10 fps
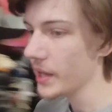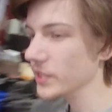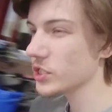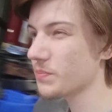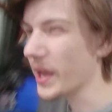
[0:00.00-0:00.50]

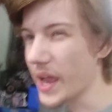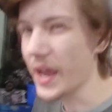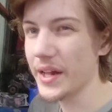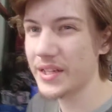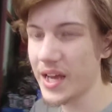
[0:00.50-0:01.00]
spare
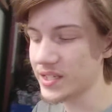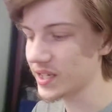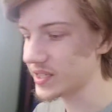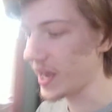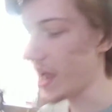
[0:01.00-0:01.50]
head
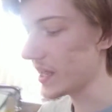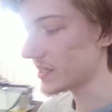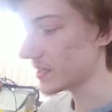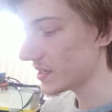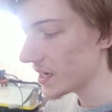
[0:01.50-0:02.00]
gaskets as
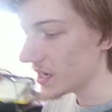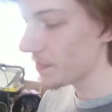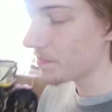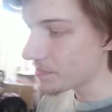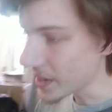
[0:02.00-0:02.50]
need
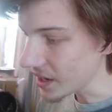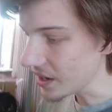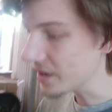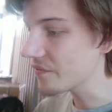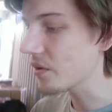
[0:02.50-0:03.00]
be
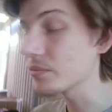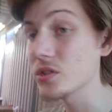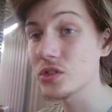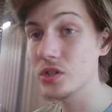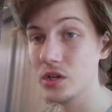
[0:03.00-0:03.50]
if I'm
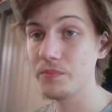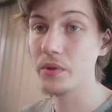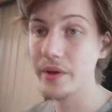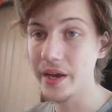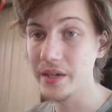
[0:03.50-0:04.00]
concerned of
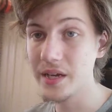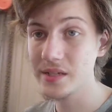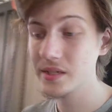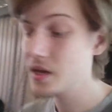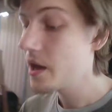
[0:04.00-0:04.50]
blowing a head
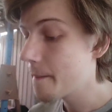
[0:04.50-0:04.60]
gasket.